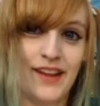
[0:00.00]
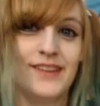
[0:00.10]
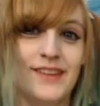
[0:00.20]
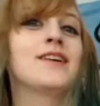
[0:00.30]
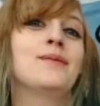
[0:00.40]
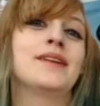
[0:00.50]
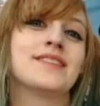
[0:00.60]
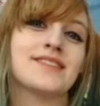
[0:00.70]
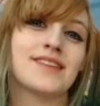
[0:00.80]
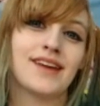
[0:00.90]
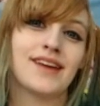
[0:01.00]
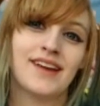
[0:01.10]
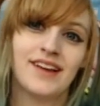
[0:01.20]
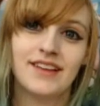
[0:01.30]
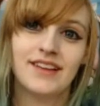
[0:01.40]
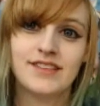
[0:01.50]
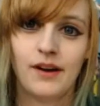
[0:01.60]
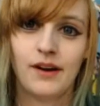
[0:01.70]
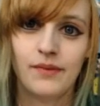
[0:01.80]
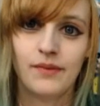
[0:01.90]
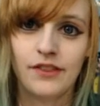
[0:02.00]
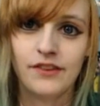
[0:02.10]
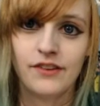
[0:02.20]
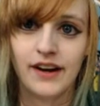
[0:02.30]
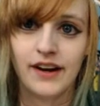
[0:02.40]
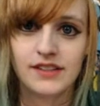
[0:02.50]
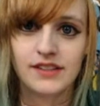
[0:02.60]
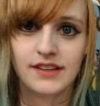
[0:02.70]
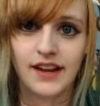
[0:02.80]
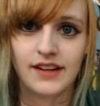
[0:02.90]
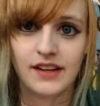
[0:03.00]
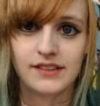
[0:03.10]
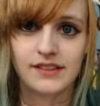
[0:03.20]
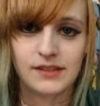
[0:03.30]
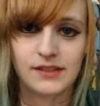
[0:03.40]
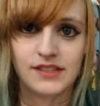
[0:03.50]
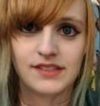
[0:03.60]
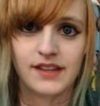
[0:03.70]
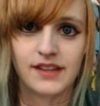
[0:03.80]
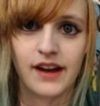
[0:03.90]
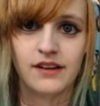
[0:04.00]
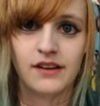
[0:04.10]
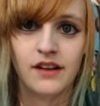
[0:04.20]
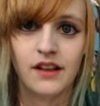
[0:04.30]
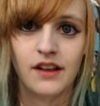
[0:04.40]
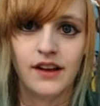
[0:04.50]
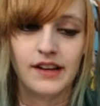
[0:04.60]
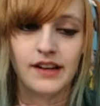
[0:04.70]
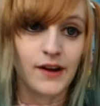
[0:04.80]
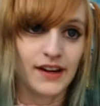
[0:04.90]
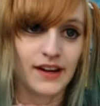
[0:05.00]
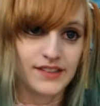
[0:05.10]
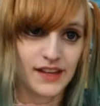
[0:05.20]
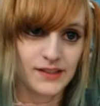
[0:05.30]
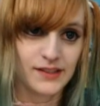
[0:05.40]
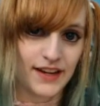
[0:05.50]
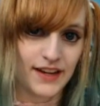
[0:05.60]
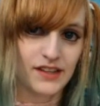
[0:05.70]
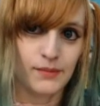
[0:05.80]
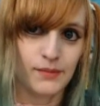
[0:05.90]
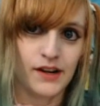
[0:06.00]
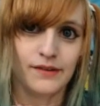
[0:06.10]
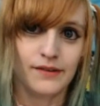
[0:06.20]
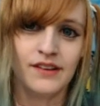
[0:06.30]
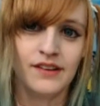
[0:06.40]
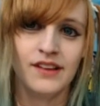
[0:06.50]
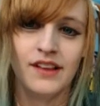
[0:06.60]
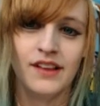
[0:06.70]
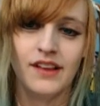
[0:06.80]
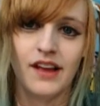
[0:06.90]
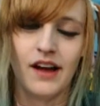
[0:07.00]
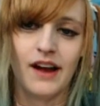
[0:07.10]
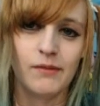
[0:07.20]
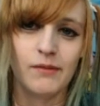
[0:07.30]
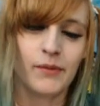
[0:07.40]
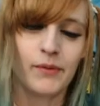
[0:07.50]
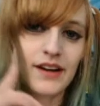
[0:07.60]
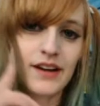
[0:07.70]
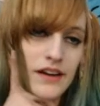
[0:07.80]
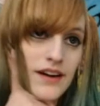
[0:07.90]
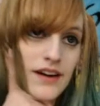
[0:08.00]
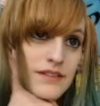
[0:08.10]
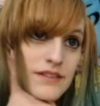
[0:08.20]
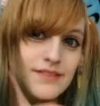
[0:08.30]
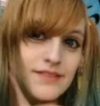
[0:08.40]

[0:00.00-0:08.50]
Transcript: reading the documents. So I'm authorized to detain a suspicious guy. And if you guys see his face, let me know. Uh, I remember it, kind of.